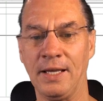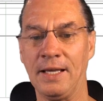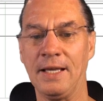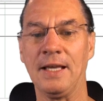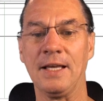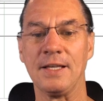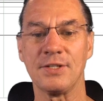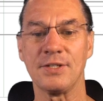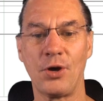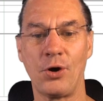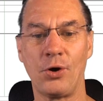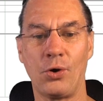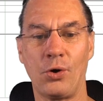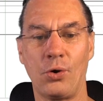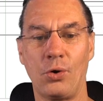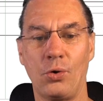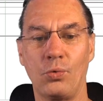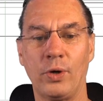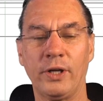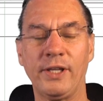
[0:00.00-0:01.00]
So
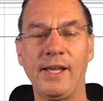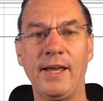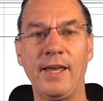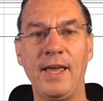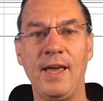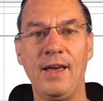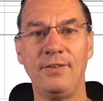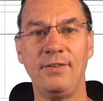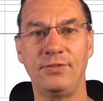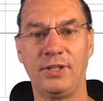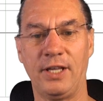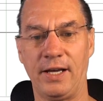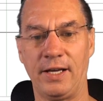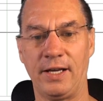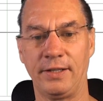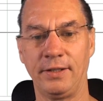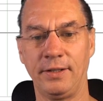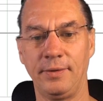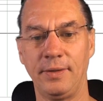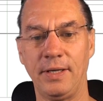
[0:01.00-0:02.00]
what I have
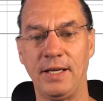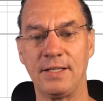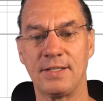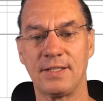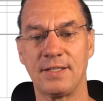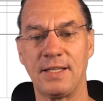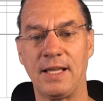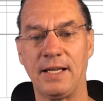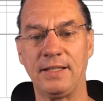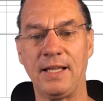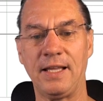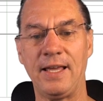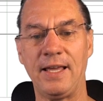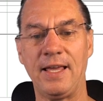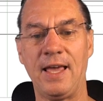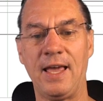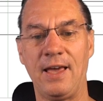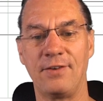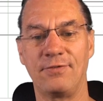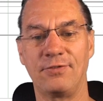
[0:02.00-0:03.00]
done, it's that I
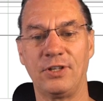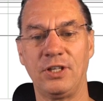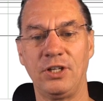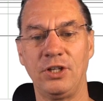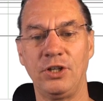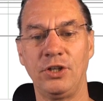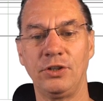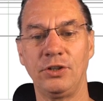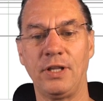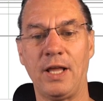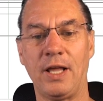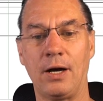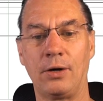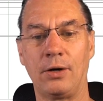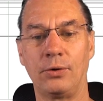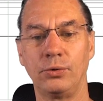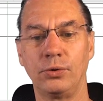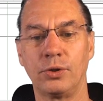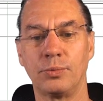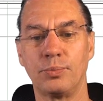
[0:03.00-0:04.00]
have here
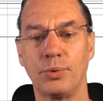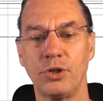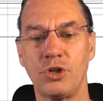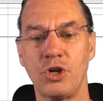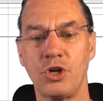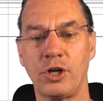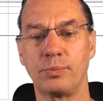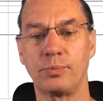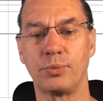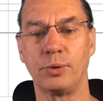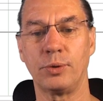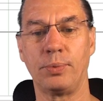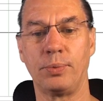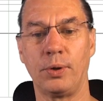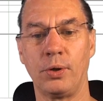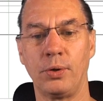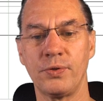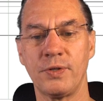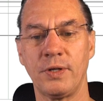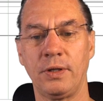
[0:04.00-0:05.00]
now the project
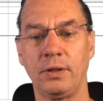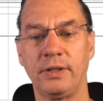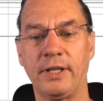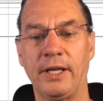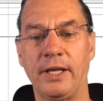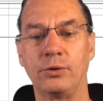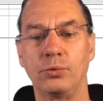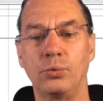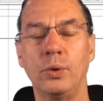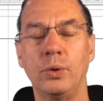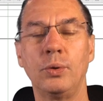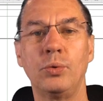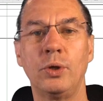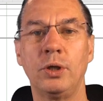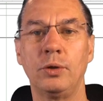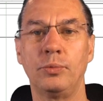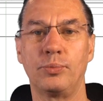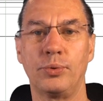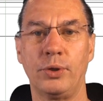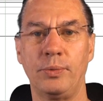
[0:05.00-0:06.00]
proposal that we will
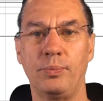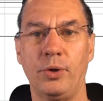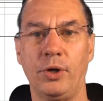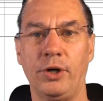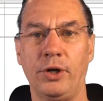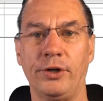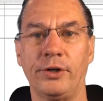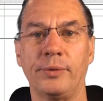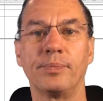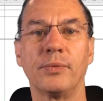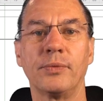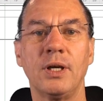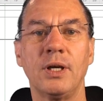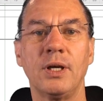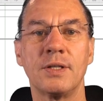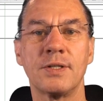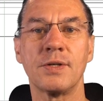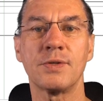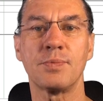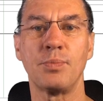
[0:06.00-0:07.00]
prepare.
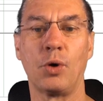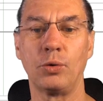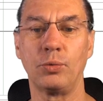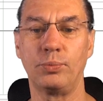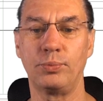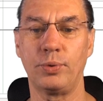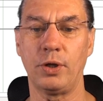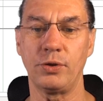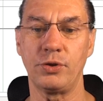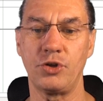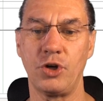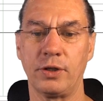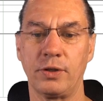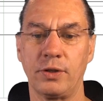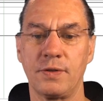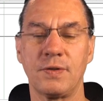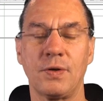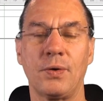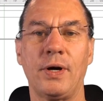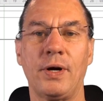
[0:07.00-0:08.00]
It's a small project,
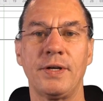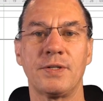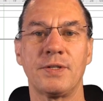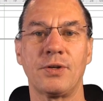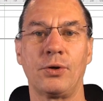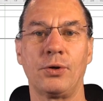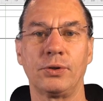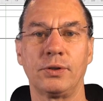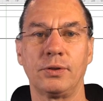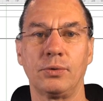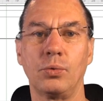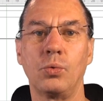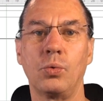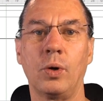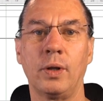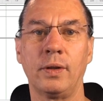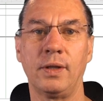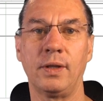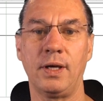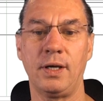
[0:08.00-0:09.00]
so I thought
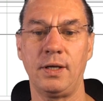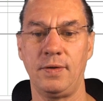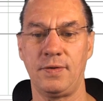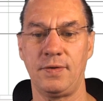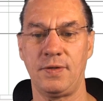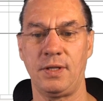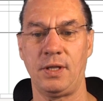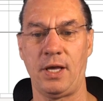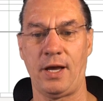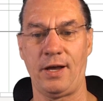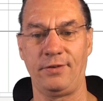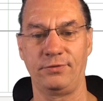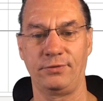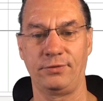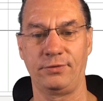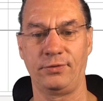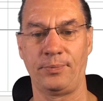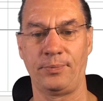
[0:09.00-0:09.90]
one day is enough.